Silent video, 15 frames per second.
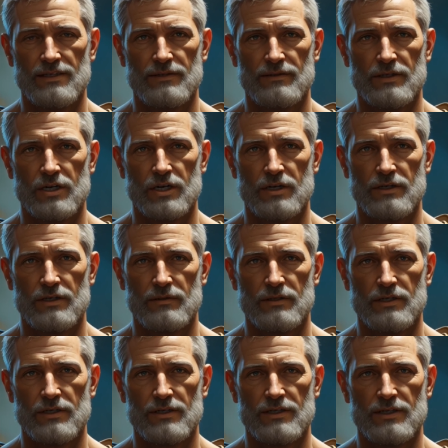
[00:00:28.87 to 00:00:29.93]

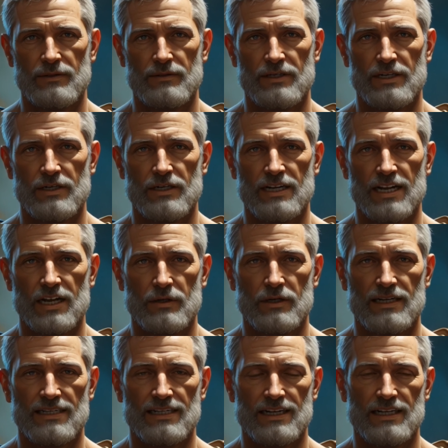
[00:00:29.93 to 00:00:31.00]
Philosophers,
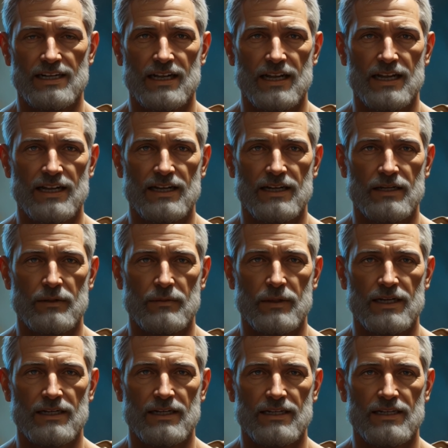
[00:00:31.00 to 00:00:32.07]
visionaries, and
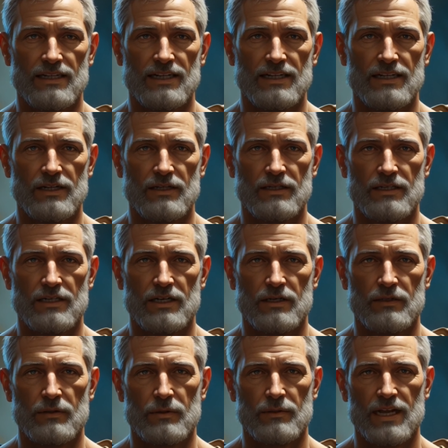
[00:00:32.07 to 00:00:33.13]
independent thinkers,
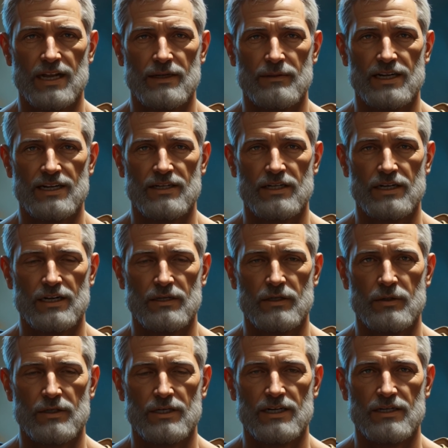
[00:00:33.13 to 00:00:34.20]
from Hypatia
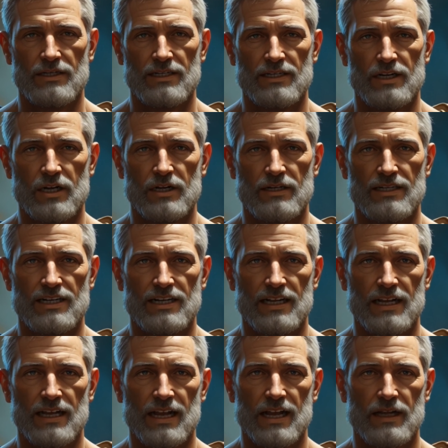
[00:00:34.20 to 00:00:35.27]
to Kierkegaard,
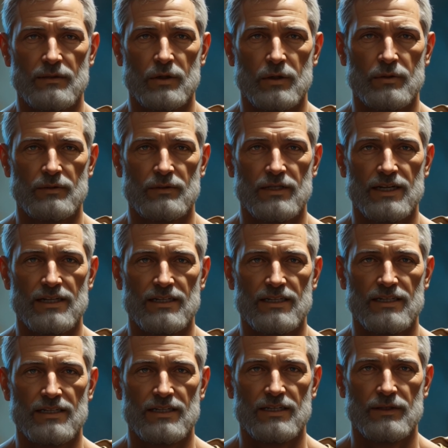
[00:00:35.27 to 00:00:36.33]
have all
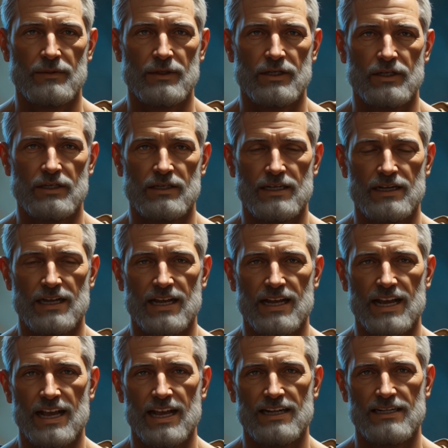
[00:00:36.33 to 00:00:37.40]
faced suspicion,
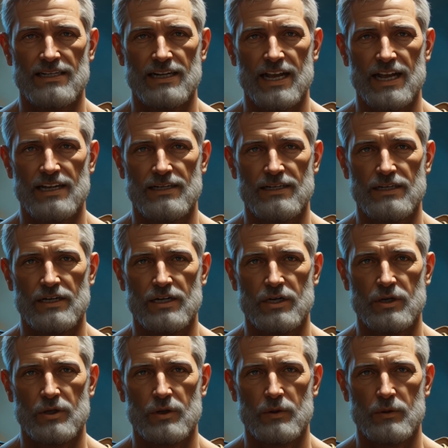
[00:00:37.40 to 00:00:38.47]
exile,
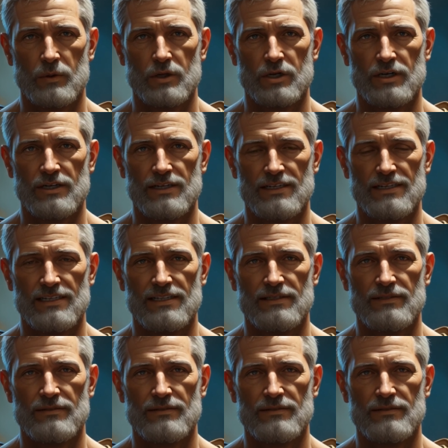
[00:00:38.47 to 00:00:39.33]
or worse.